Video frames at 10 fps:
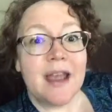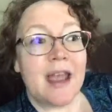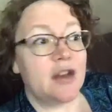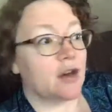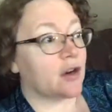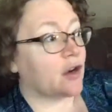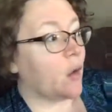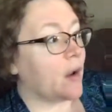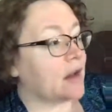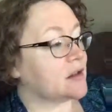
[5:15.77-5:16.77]
and you're
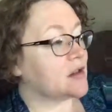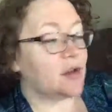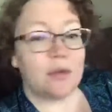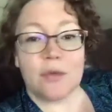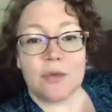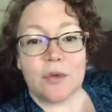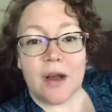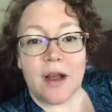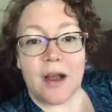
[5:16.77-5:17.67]
going to